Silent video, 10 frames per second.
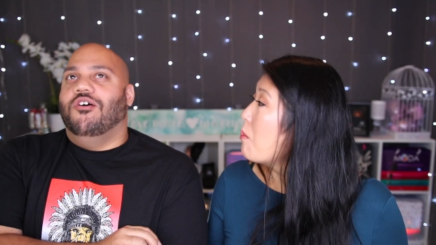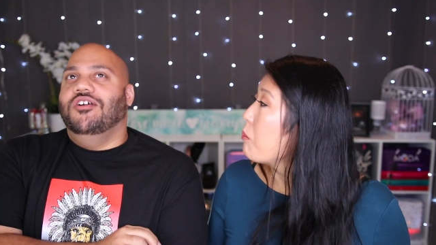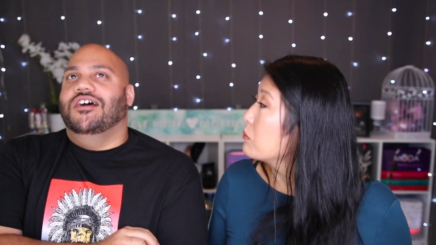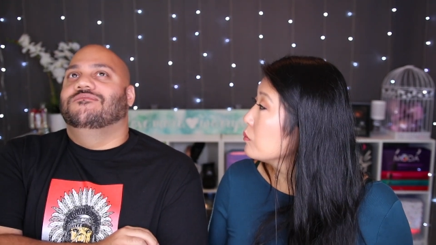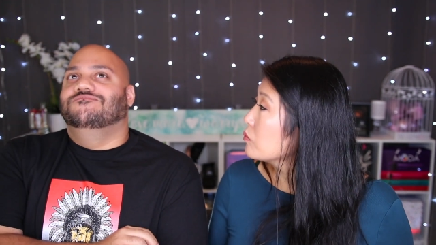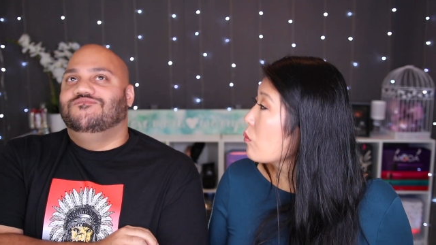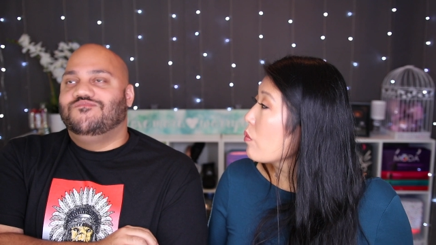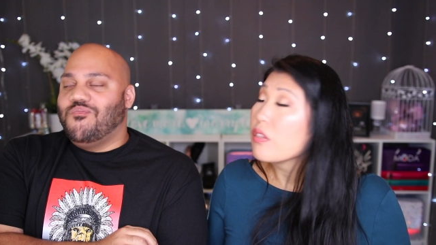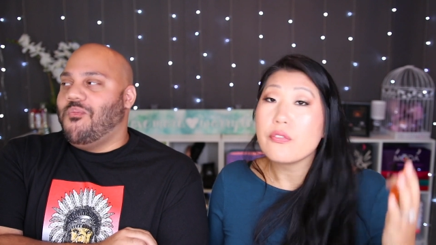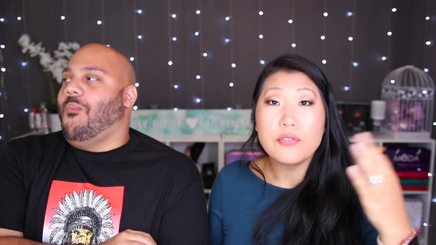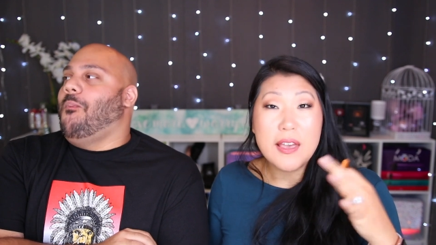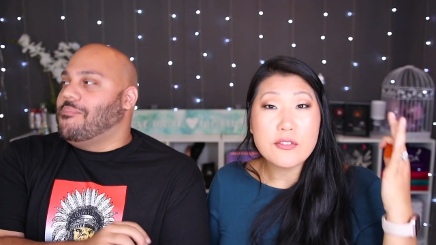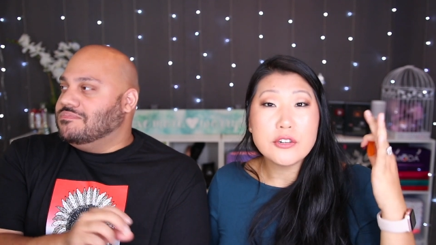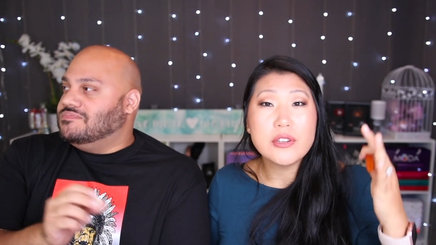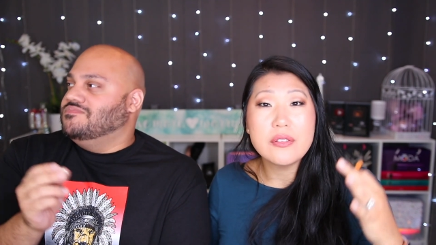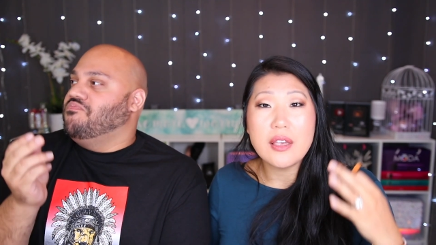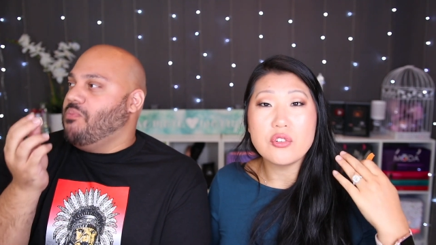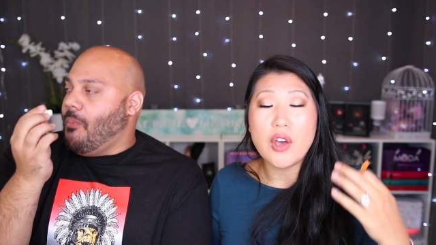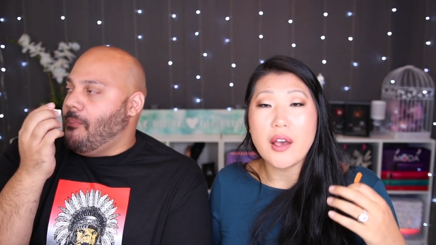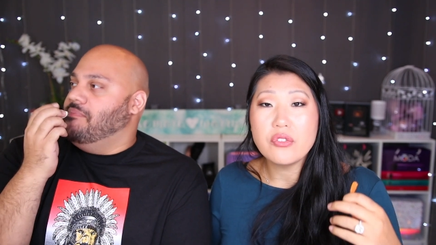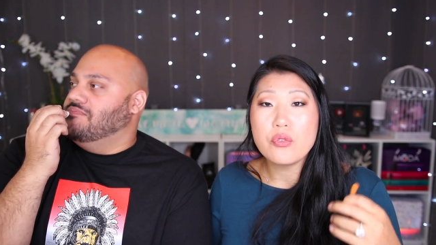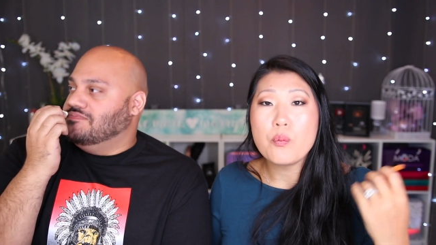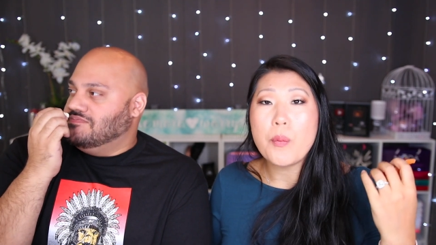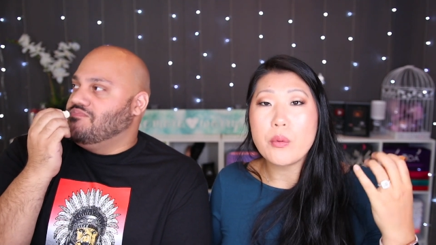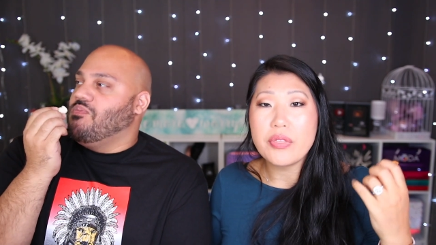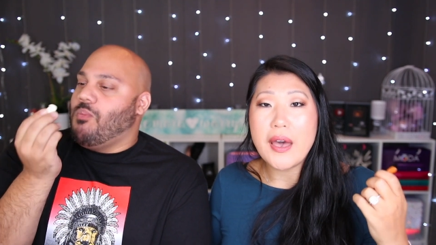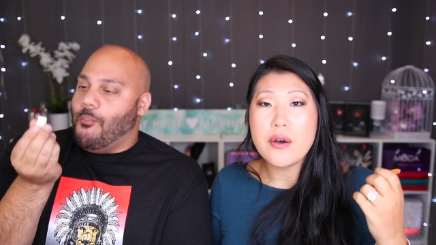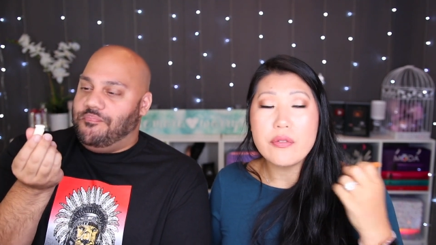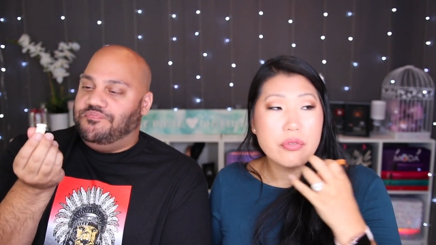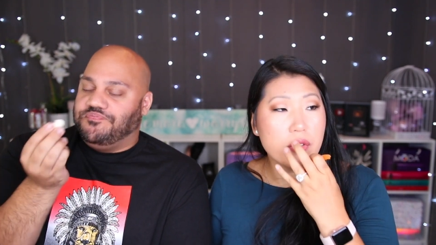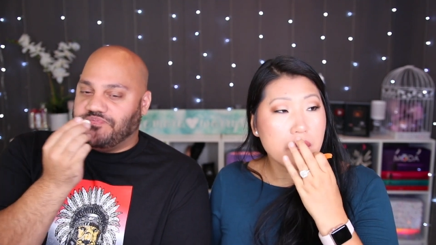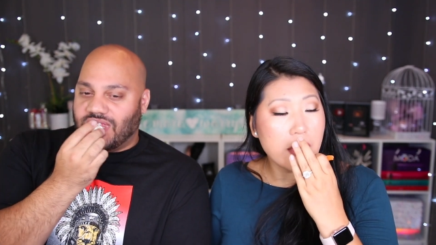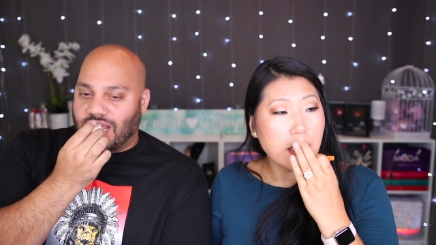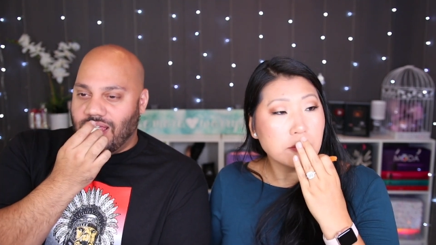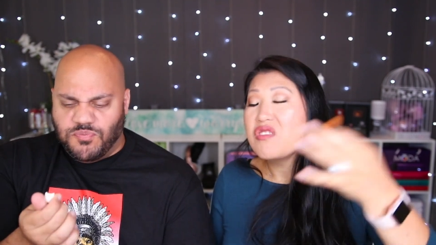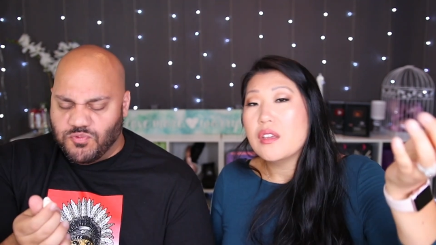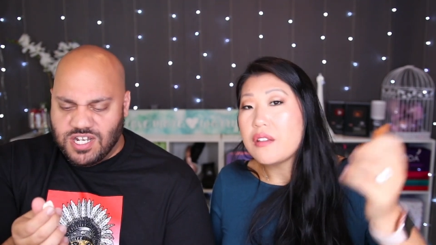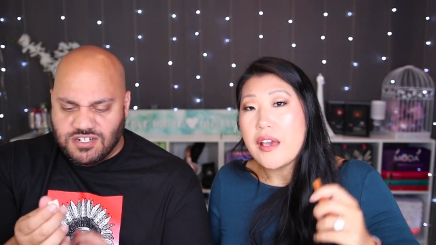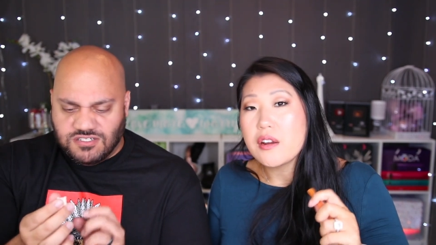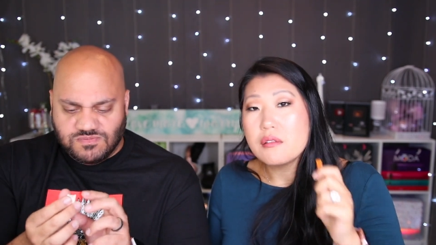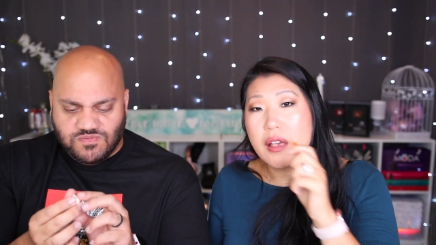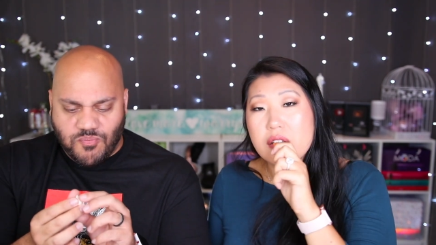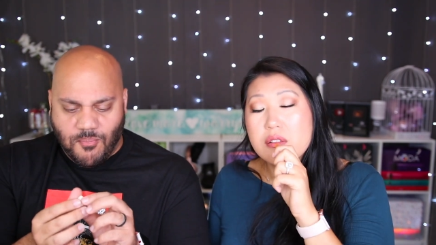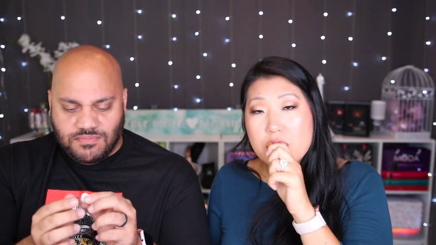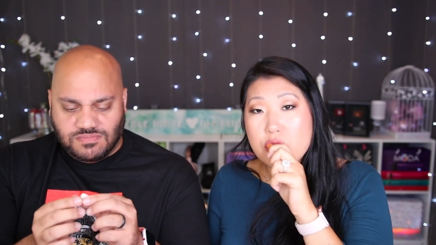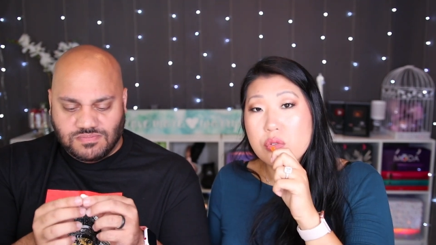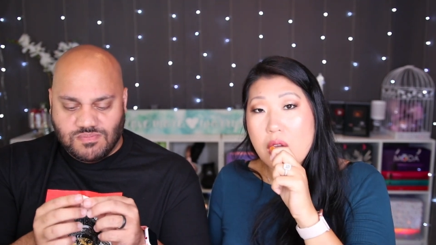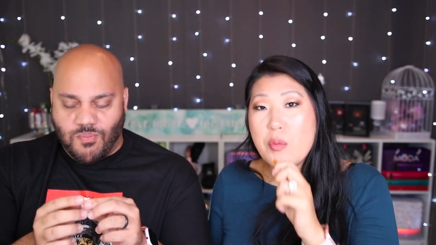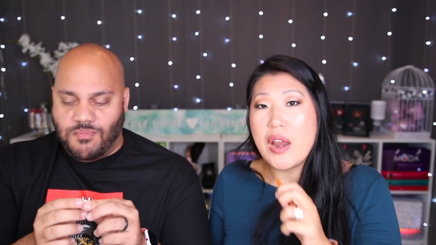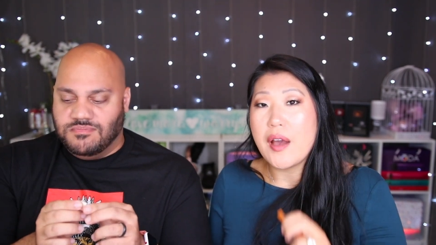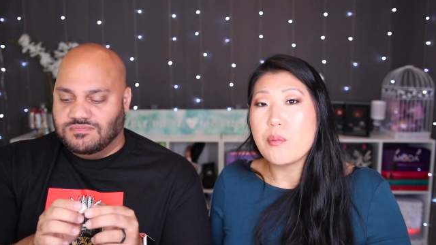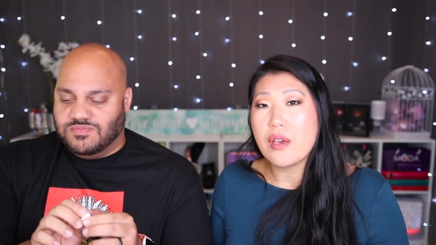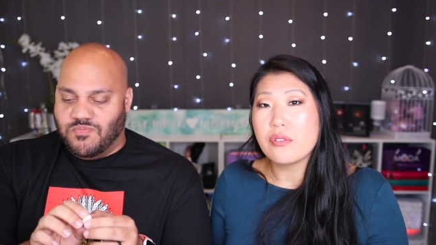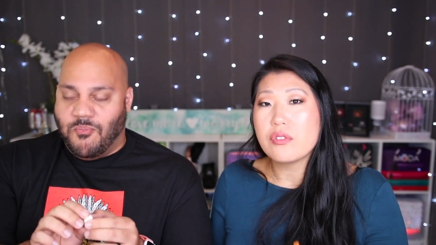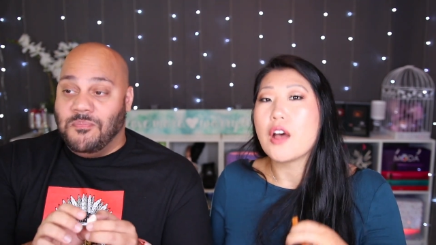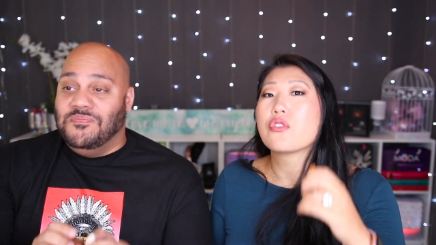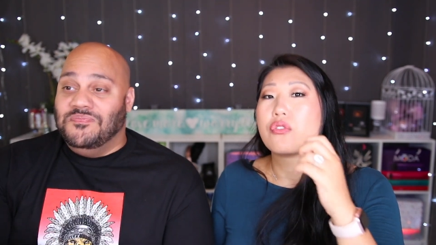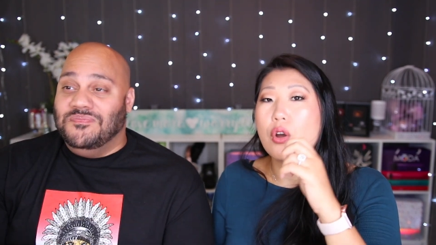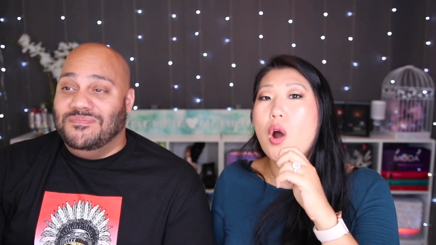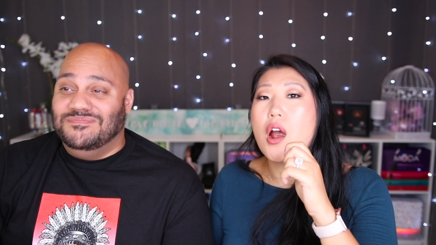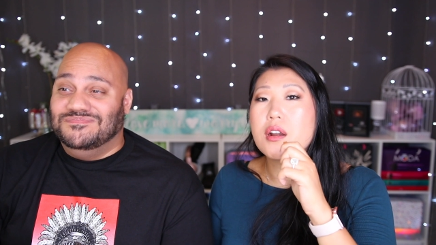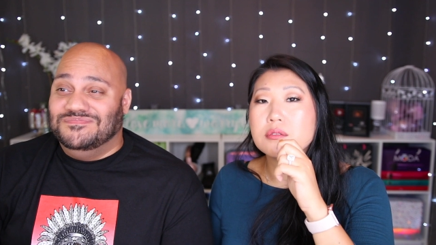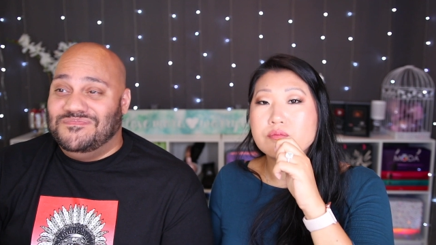Speaker 1: Oh yeah. The flavor -hmm. is mm-hmm, like dots, -hmm. but without the like entire like tooth coming out because dots are so hard.